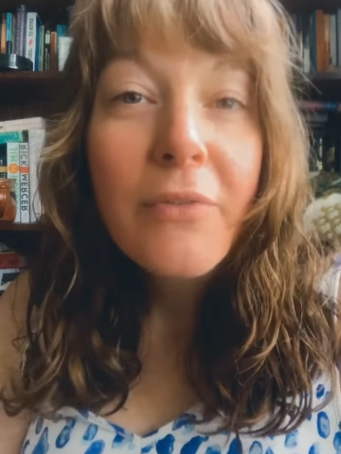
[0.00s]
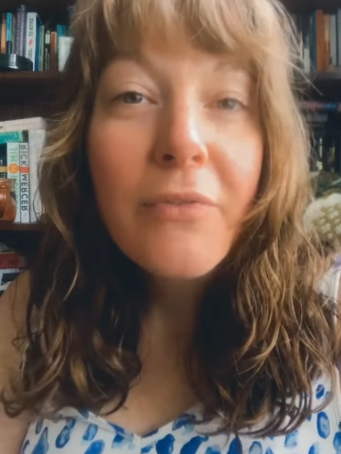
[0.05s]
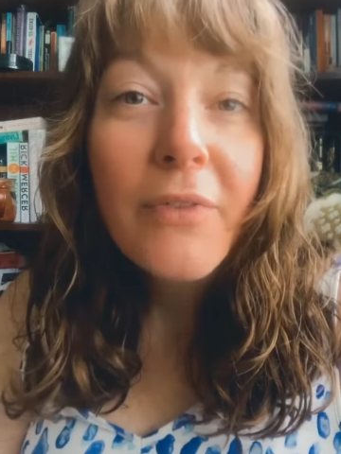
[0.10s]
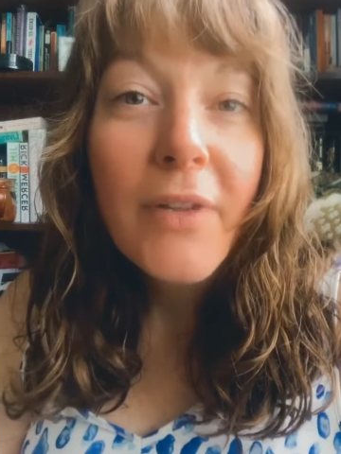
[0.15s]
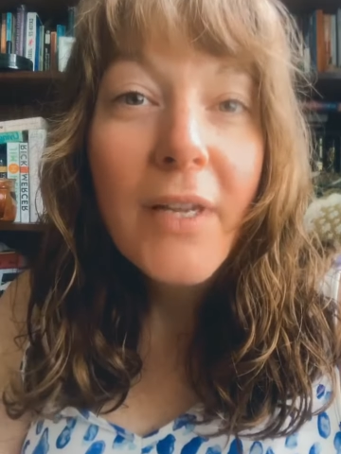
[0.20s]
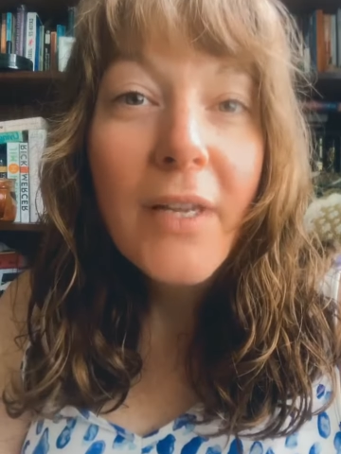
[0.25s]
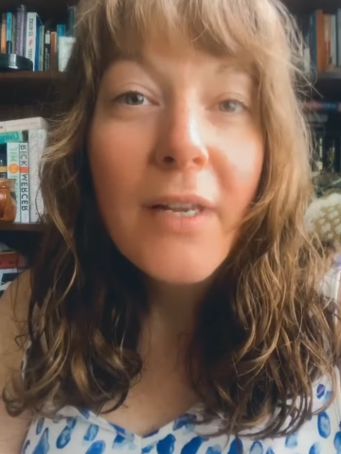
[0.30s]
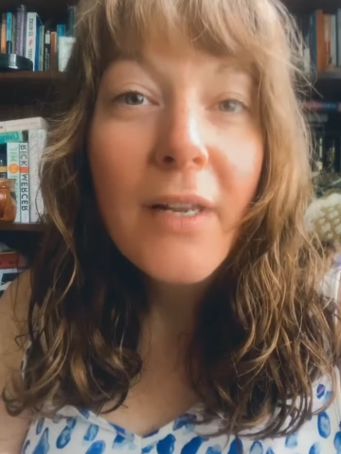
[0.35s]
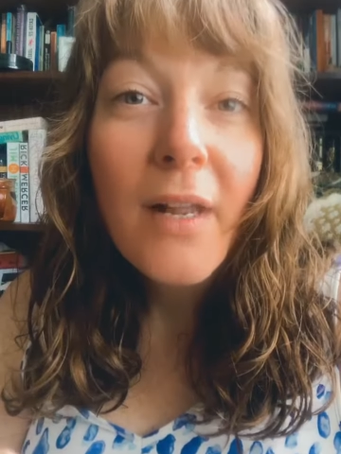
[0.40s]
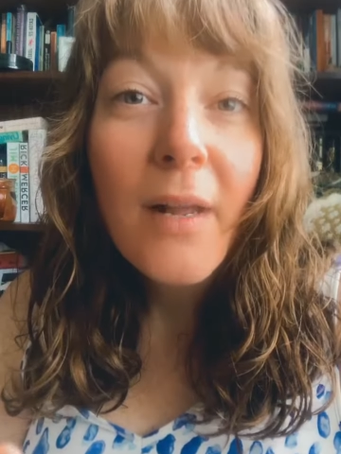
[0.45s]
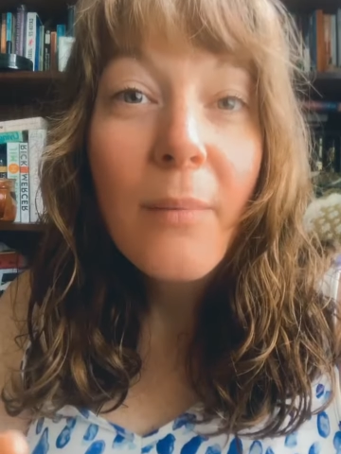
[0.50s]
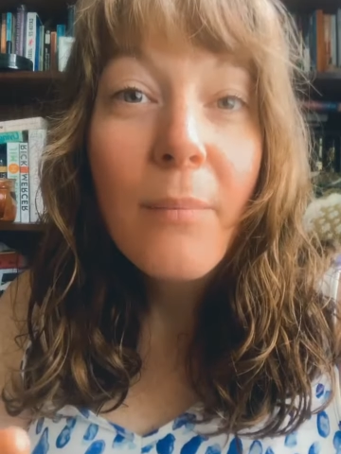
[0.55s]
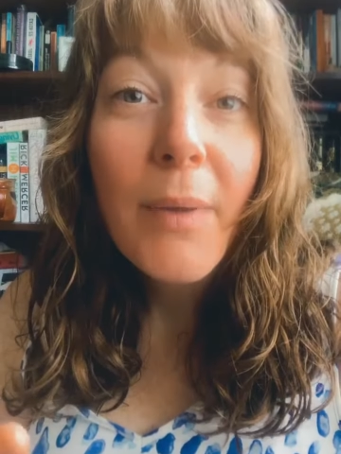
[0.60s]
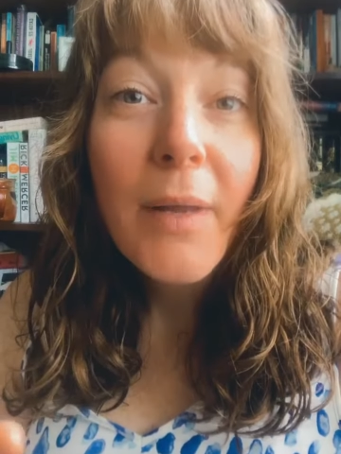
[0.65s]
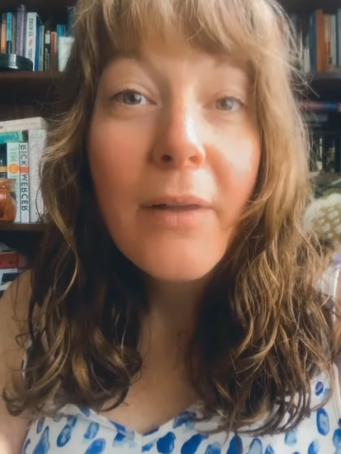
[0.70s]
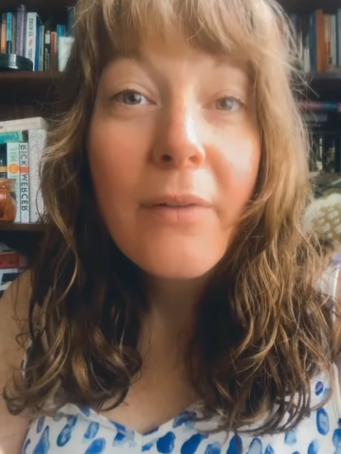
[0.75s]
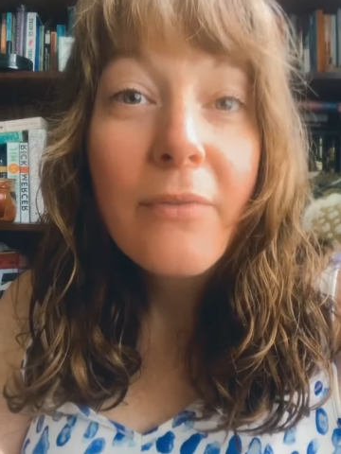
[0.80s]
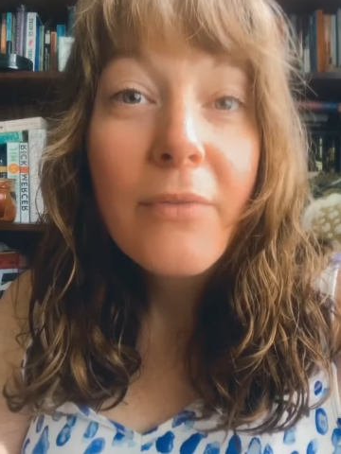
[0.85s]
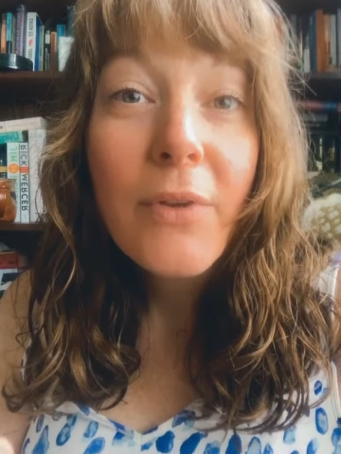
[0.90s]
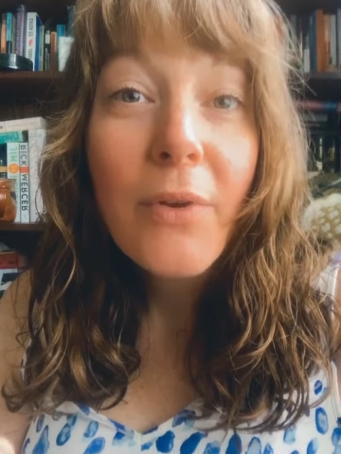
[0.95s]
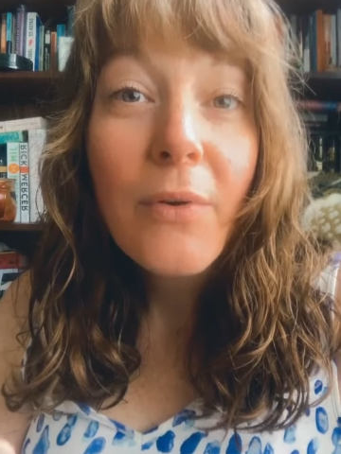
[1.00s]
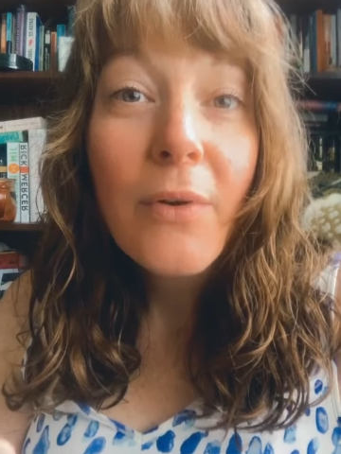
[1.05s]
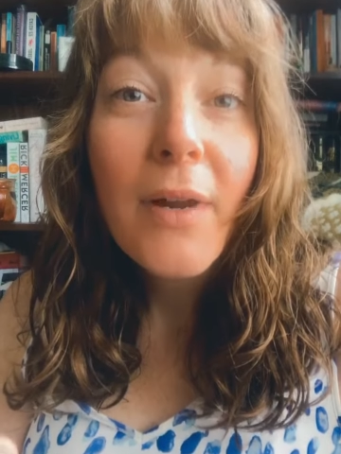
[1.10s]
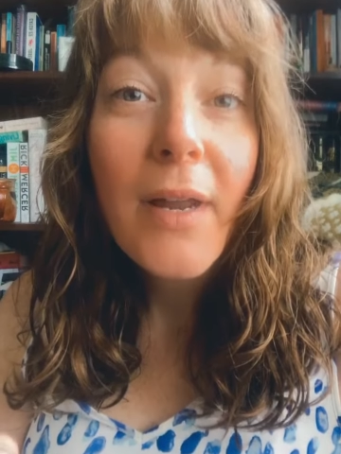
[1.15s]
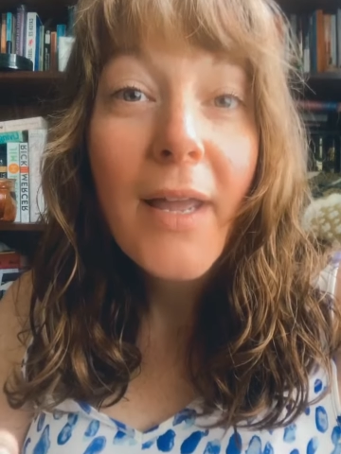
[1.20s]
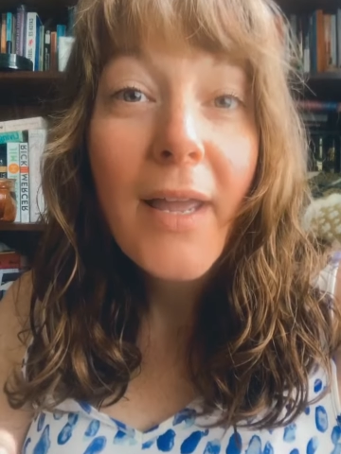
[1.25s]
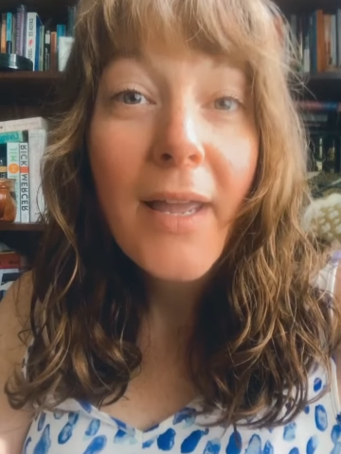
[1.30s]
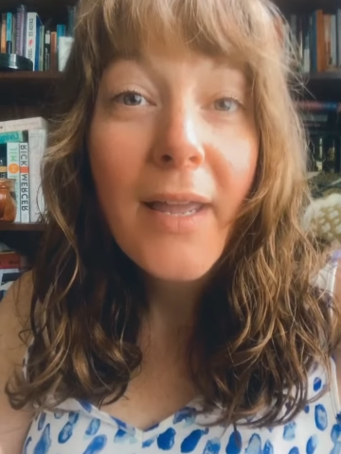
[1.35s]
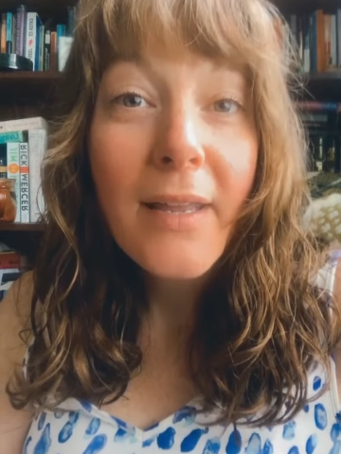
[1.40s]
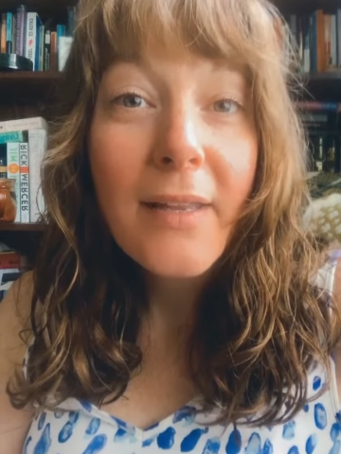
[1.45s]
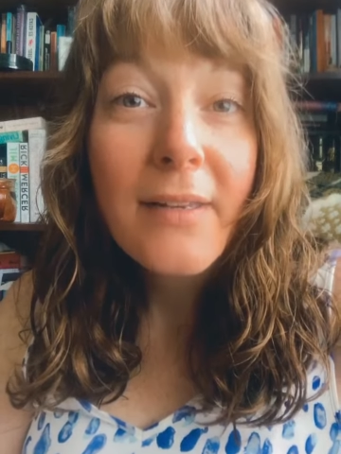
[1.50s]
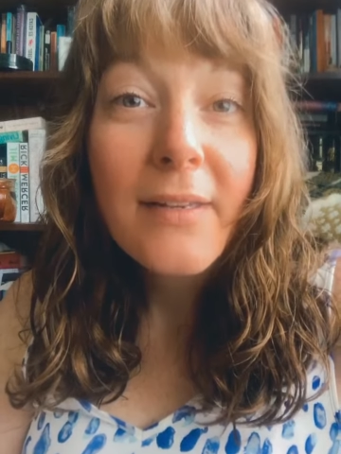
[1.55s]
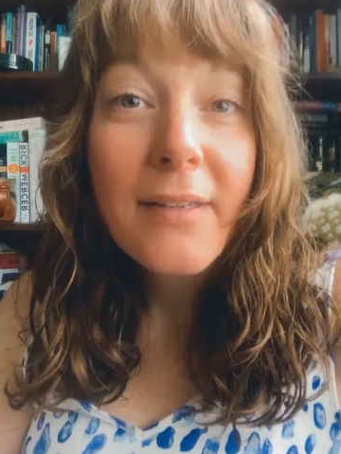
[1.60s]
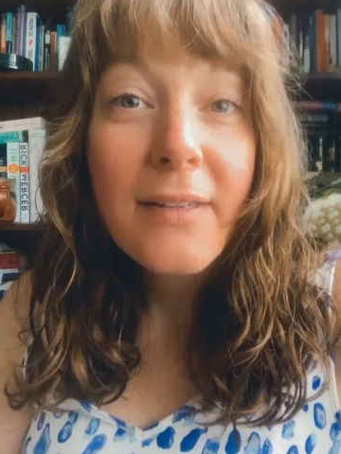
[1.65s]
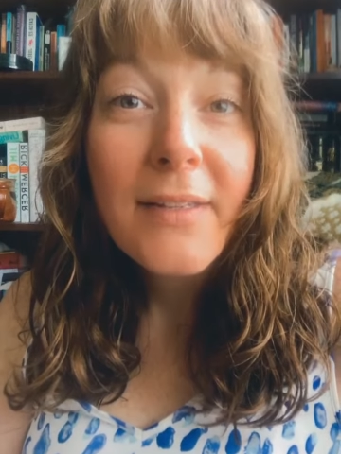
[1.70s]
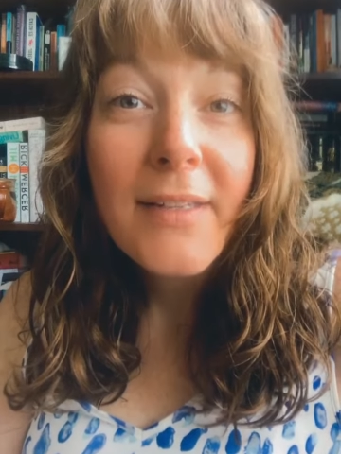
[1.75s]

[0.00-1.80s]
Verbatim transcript: feet above your head.